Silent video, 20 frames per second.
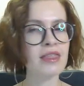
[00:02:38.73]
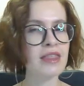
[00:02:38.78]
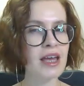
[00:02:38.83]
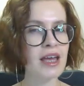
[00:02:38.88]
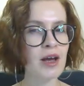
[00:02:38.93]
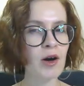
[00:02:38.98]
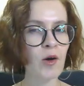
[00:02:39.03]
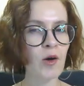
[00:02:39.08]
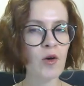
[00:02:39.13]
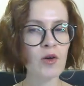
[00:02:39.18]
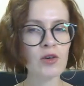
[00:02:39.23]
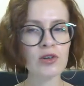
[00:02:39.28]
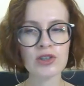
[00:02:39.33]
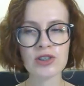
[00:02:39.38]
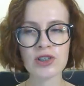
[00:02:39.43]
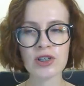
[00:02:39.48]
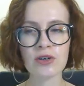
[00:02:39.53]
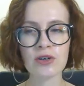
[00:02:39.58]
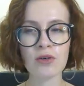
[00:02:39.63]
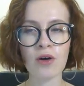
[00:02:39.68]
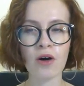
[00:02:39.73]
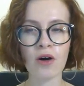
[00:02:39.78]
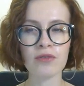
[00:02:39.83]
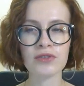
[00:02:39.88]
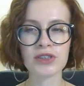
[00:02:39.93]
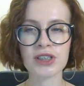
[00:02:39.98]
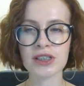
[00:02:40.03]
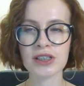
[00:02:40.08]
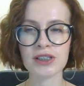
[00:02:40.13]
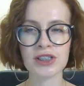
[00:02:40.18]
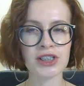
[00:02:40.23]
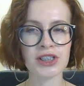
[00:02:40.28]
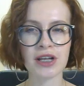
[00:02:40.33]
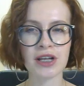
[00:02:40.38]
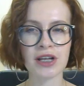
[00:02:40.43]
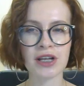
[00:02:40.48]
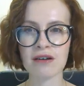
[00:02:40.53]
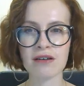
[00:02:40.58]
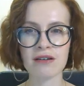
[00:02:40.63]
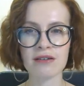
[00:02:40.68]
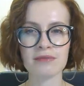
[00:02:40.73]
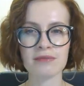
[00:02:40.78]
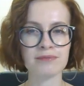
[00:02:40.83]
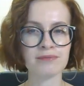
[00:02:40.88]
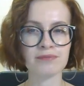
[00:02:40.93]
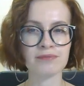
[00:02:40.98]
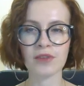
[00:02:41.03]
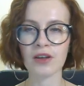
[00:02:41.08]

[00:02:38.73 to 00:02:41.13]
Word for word: they also often share